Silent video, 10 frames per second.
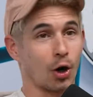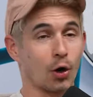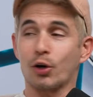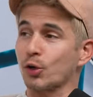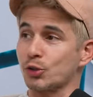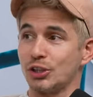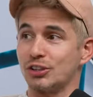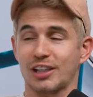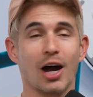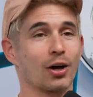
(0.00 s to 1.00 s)
Her and Christina
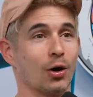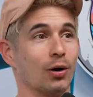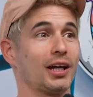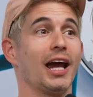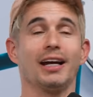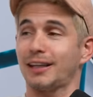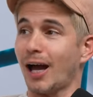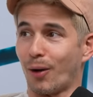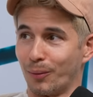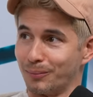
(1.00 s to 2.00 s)
Scalco caked out.